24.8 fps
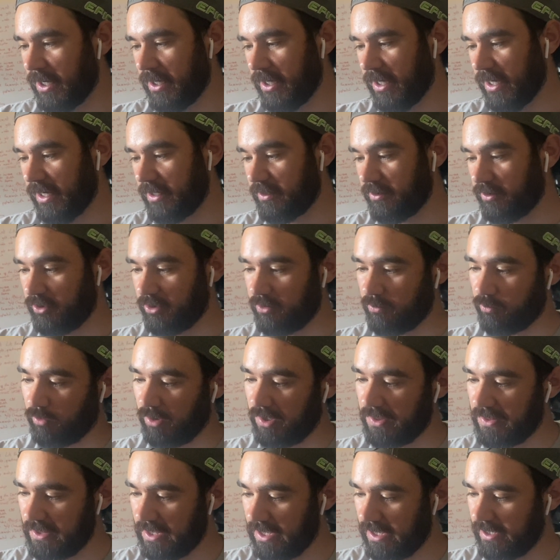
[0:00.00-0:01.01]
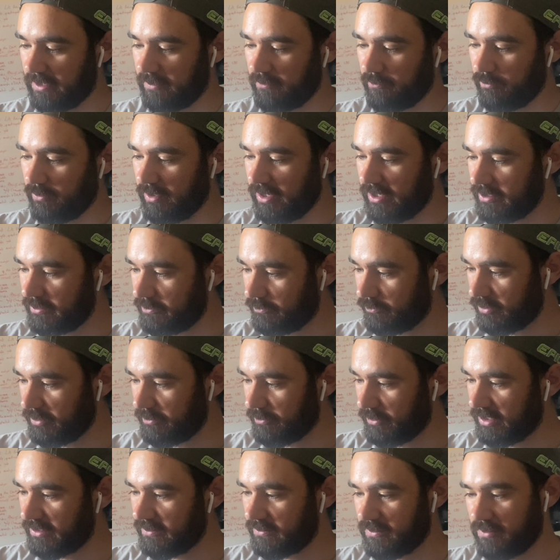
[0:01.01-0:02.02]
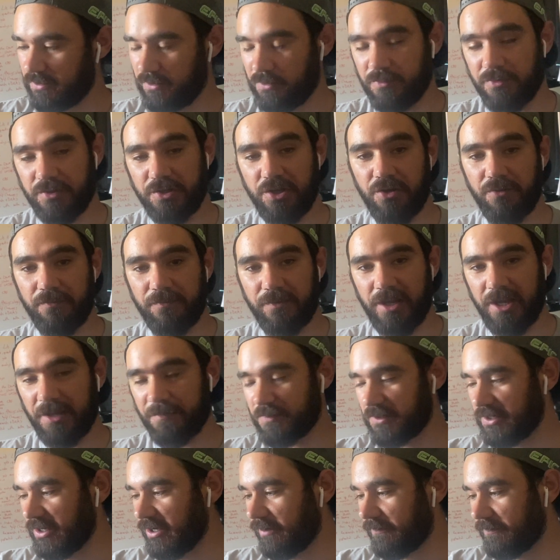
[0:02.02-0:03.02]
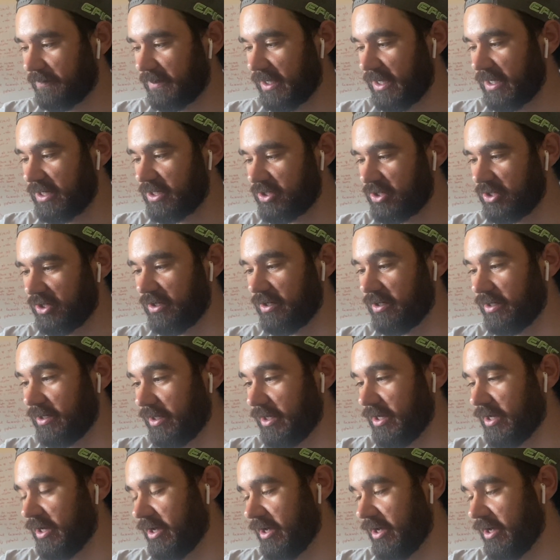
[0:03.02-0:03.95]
And I won that when we went to the Golf Lab certification,